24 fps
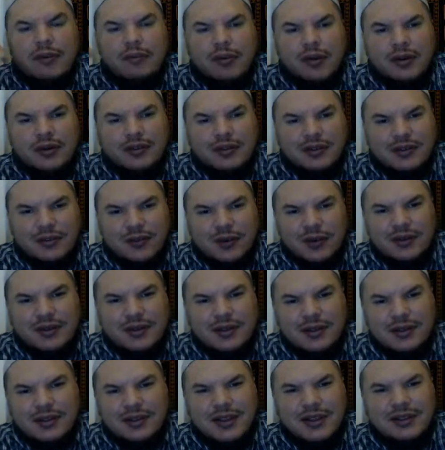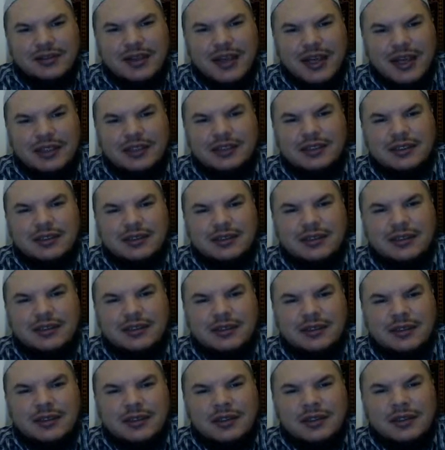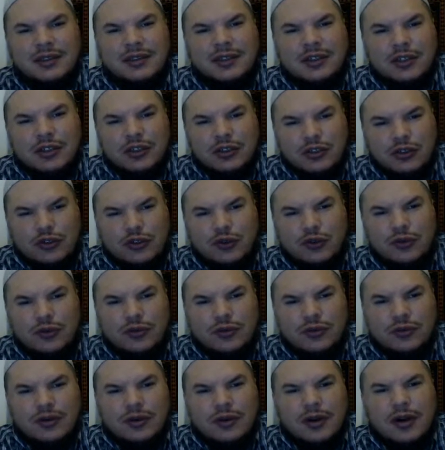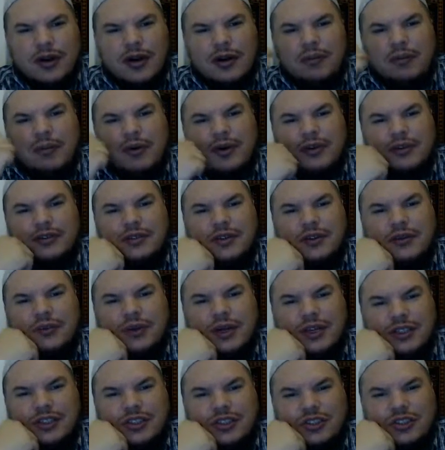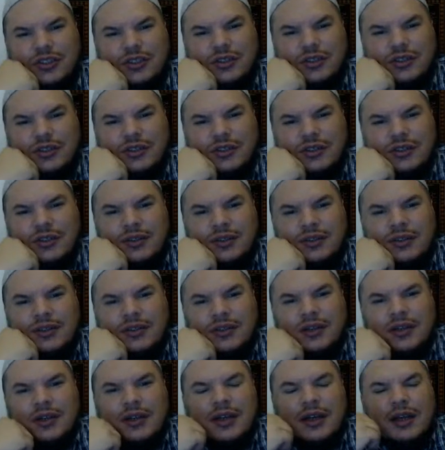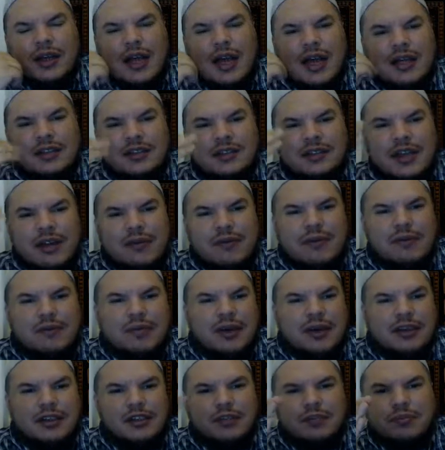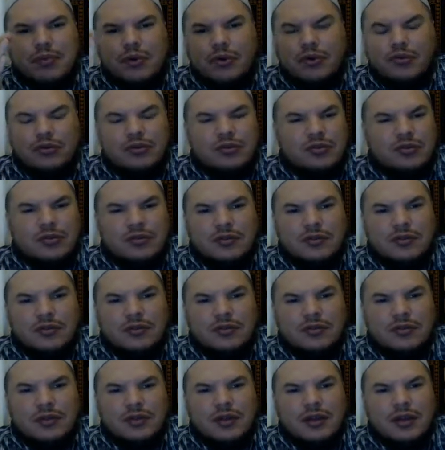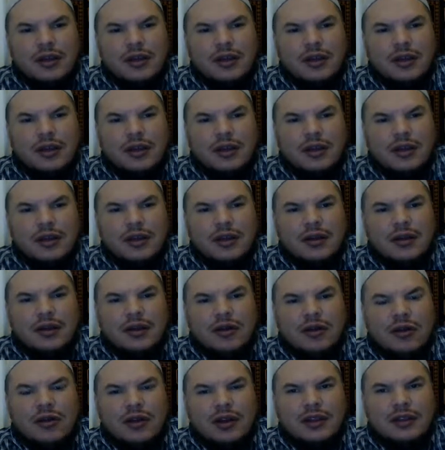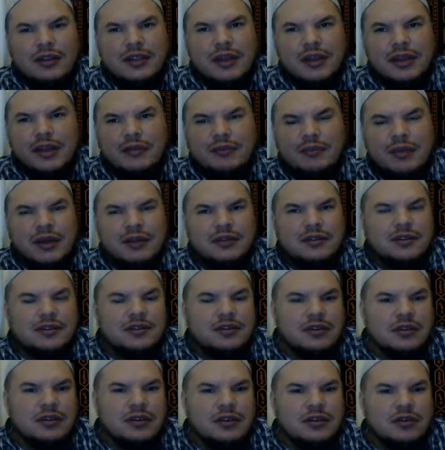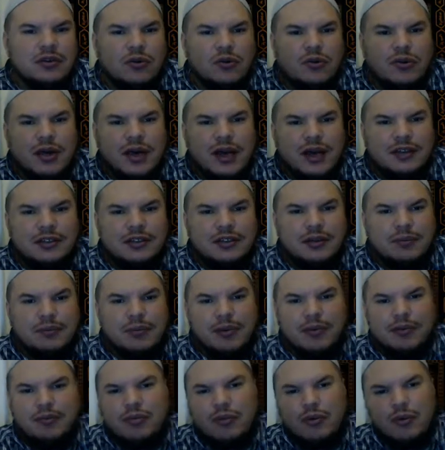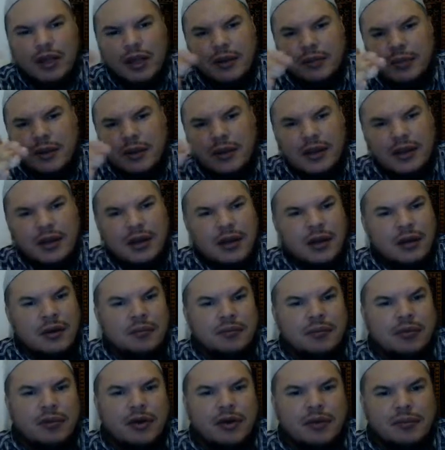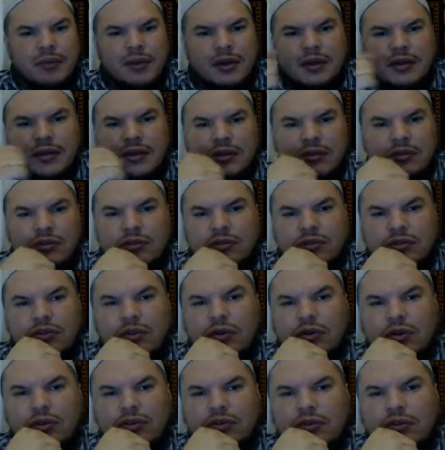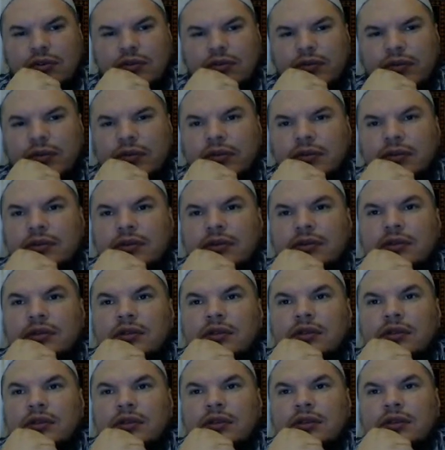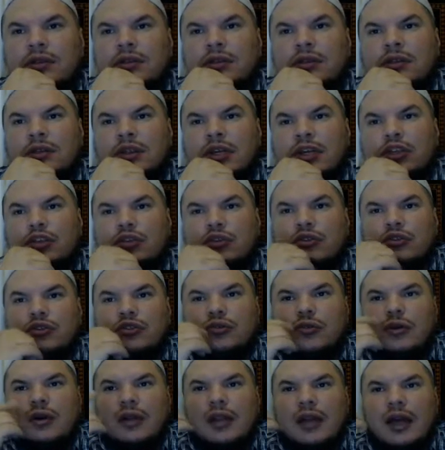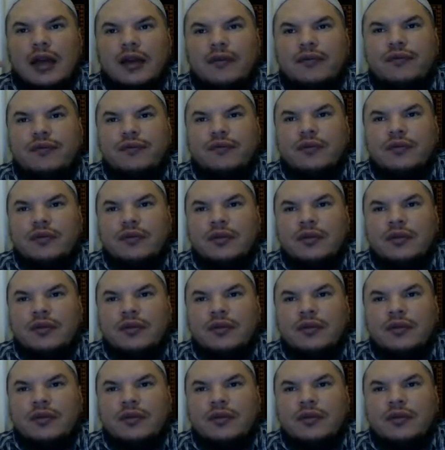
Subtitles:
a person, one, that's anxious, two, a person which has never been exposed on a daily basis to this whole concept of prohibited and unprohibited things and so on and so forth. They're used to a life